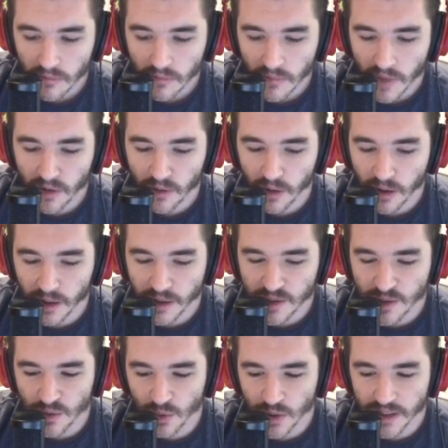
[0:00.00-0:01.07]
Alright, just
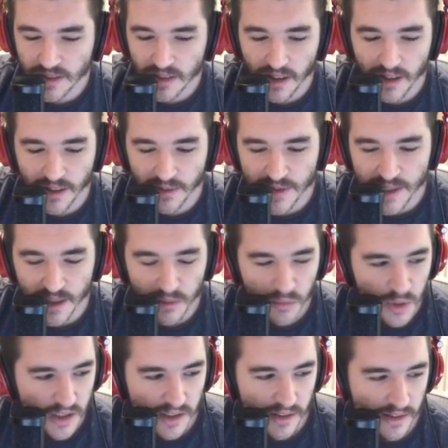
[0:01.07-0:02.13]
wait till I have 10
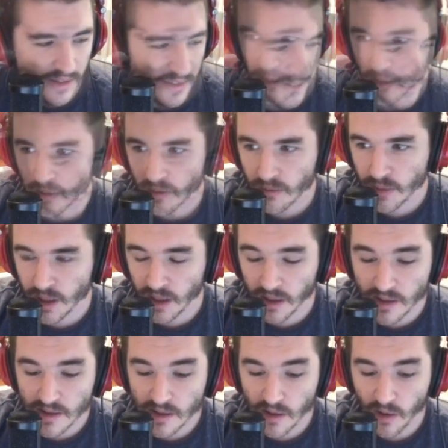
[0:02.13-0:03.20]
mana. But yeah, this
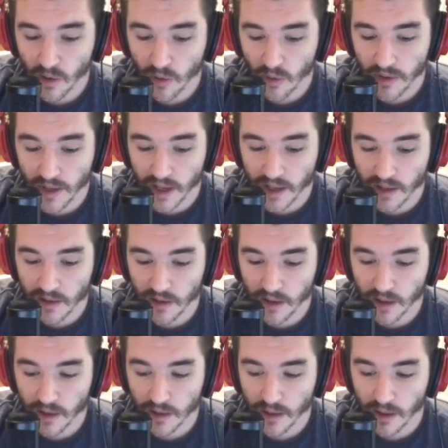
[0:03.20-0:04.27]
is our whole deck in our
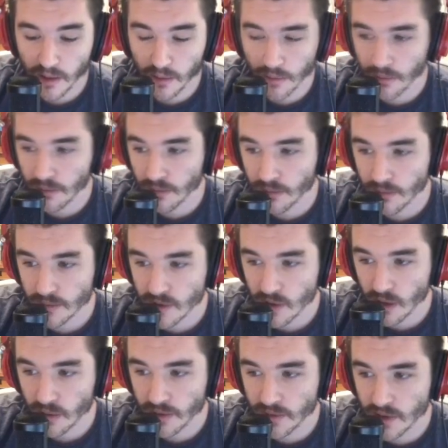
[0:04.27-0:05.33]
hand now. So all
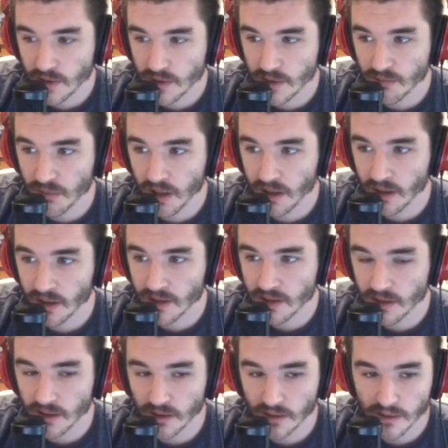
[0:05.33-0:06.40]
we have to do is play these
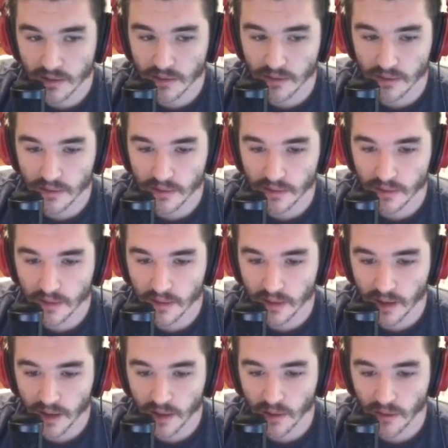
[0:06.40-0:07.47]
things.
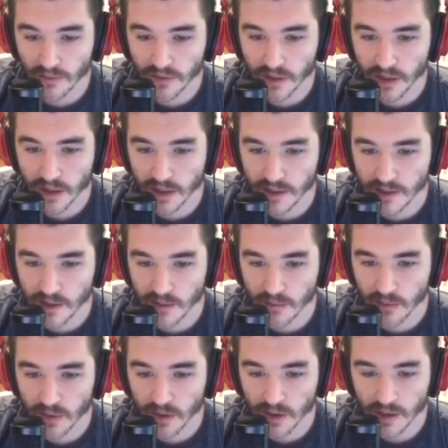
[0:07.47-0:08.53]
And hopefully it ends up
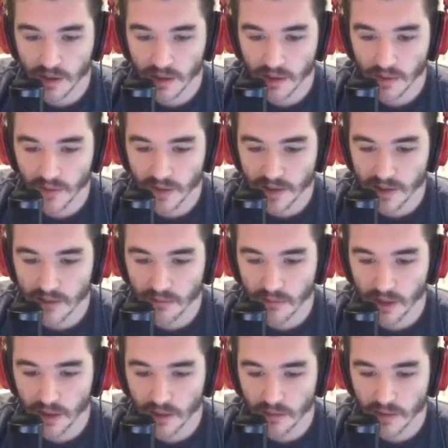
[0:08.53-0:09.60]
giving us some
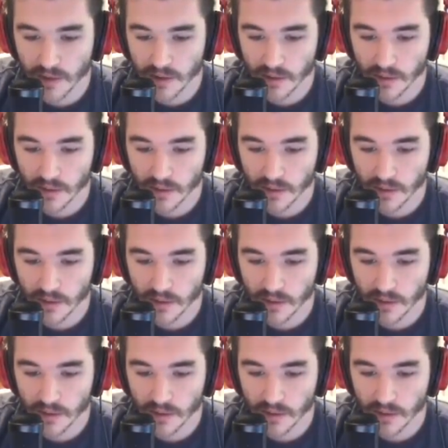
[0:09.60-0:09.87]
dubs.